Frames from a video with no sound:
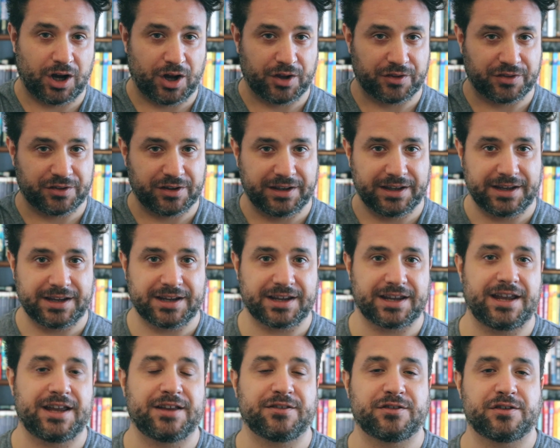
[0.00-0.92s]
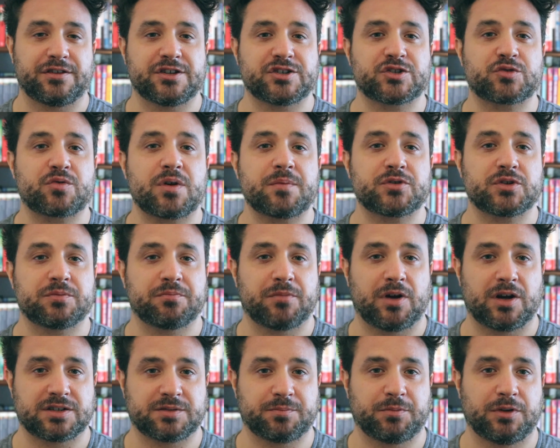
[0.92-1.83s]
on the link in the description
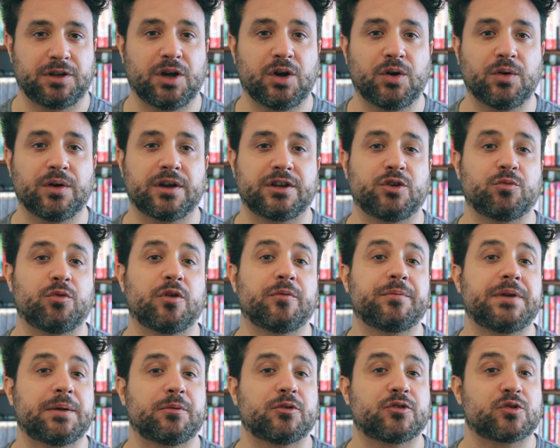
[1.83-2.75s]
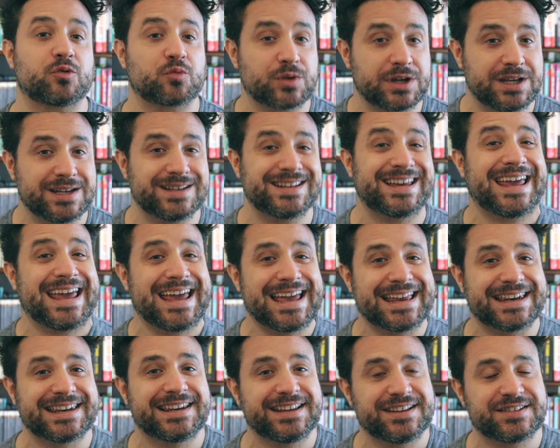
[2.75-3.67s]
box below and you will be able to read
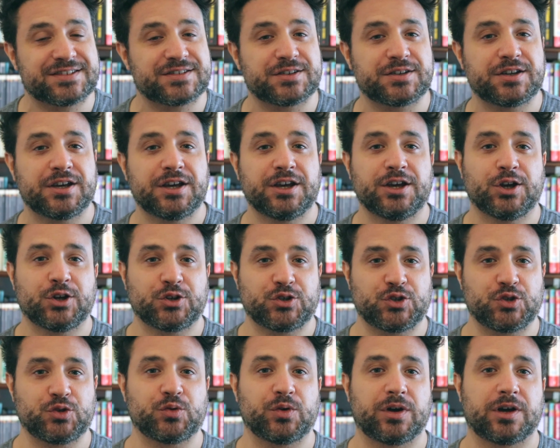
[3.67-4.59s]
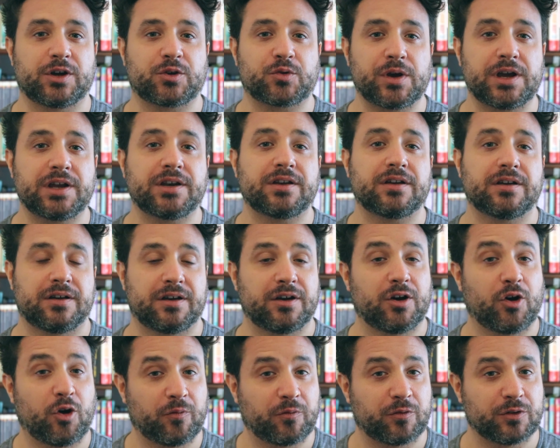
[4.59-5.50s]
and listen to a great,
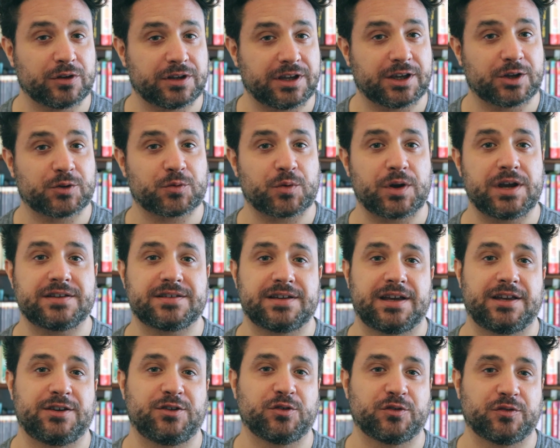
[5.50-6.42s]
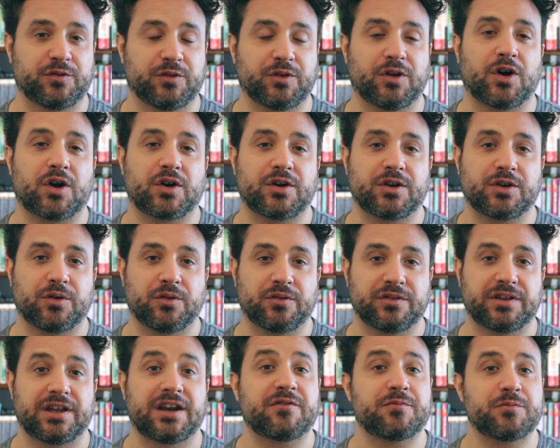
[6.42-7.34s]
hopefully great and useful article
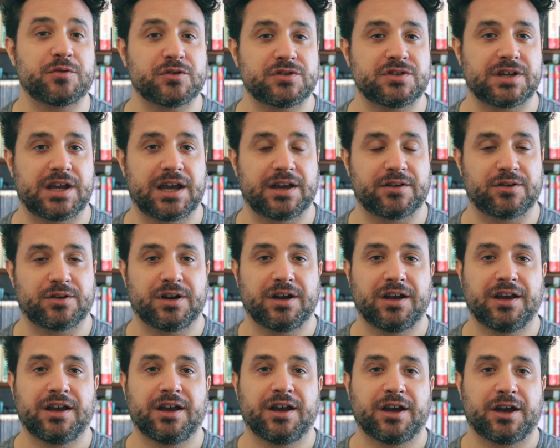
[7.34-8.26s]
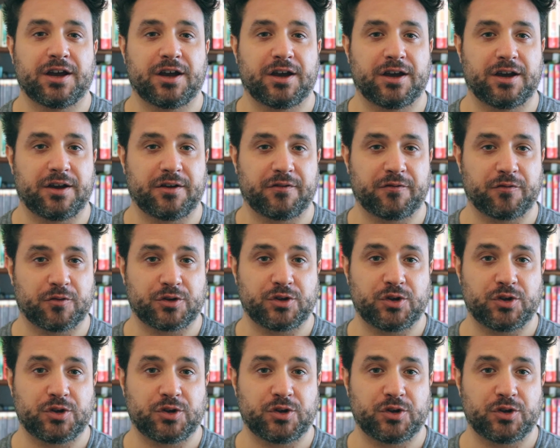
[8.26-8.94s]
that I've put together for